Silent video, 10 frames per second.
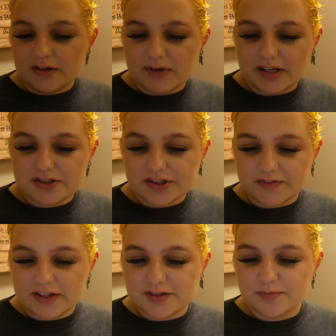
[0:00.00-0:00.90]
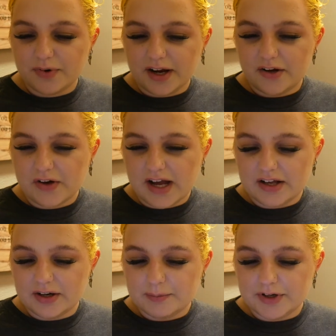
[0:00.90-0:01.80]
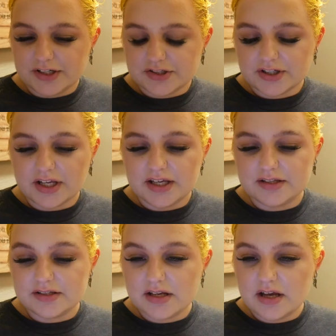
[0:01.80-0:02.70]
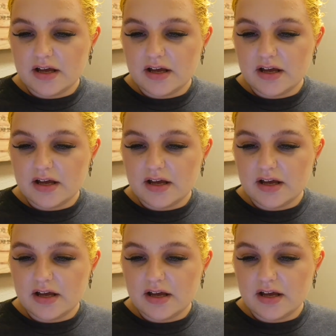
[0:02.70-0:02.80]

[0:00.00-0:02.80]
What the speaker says: I'm not sure if that's Brian O'Connor. I'm pretty sure it is.